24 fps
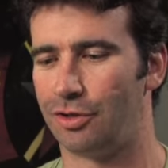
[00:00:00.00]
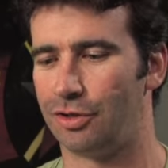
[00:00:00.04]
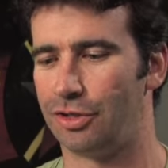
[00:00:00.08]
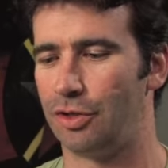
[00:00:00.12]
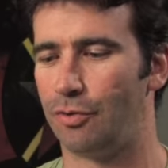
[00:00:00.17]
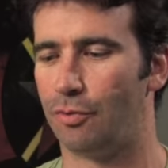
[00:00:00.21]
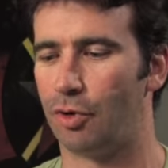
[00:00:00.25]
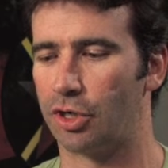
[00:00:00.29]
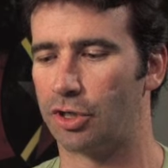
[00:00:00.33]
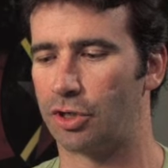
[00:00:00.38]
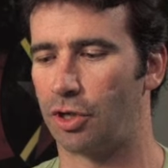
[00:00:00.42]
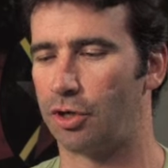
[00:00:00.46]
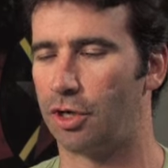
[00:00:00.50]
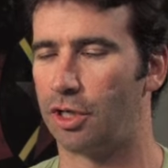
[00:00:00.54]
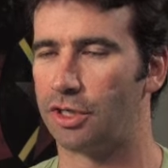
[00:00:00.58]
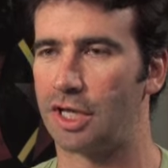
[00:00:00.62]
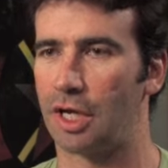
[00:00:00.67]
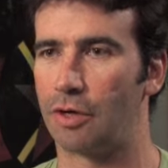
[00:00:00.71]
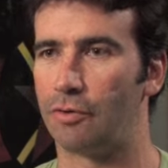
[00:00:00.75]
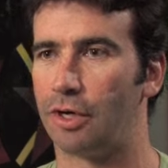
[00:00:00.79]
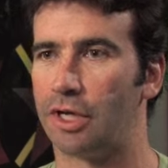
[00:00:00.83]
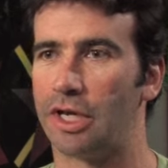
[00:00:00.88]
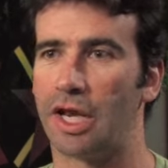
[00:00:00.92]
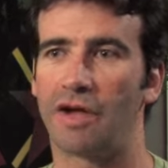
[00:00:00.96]
you worked on the
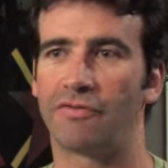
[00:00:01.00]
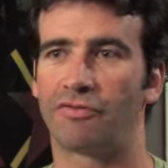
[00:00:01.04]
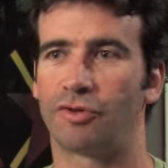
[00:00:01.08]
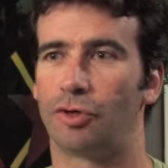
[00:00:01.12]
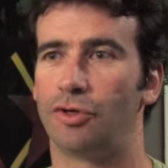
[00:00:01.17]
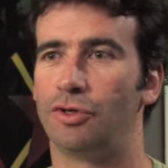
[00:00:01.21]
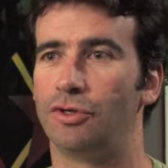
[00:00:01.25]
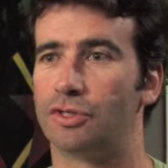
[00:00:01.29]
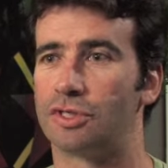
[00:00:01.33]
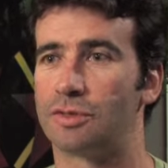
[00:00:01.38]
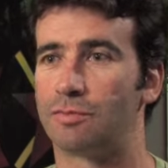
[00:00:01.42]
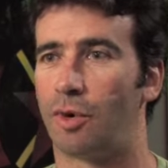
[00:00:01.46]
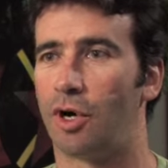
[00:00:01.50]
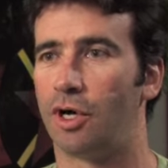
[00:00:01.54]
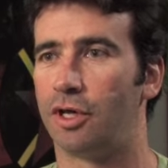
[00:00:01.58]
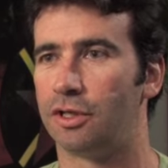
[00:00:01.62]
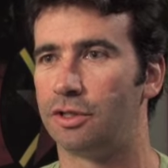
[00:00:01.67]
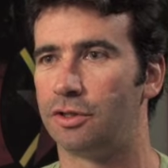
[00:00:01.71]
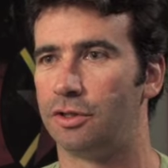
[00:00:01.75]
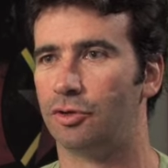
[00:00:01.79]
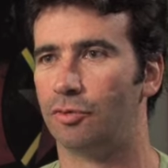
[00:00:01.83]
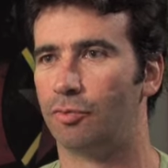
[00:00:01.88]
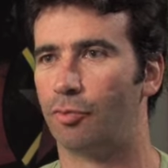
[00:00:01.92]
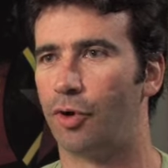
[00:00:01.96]
terrain after you
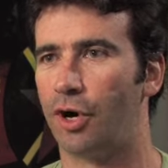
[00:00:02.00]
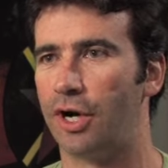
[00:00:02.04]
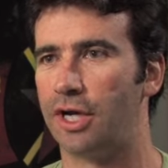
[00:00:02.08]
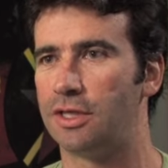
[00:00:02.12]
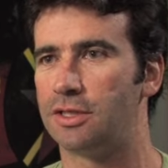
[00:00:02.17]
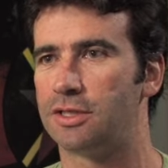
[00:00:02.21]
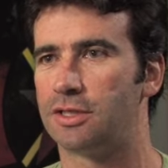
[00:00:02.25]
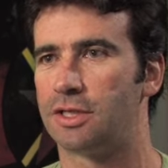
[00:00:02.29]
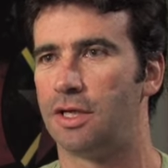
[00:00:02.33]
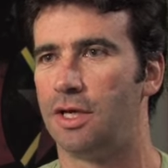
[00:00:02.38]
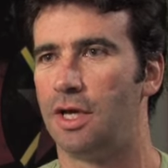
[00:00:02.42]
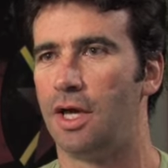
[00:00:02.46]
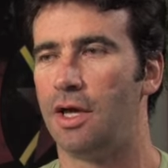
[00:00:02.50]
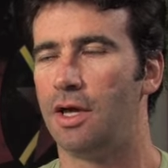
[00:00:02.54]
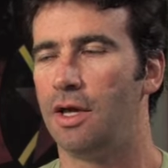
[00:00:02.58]
spawn your points,